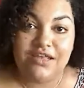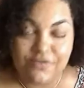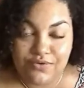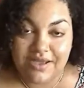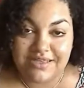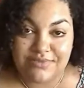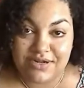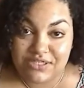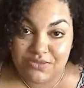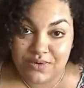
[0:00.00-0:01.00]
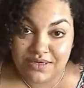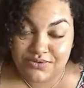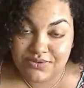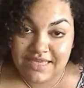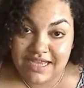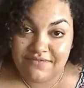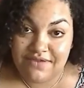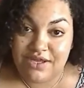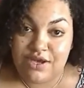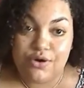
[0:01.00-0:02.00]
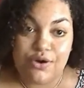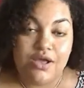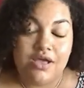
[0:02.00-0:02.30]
of you guys watching want to do a tag video,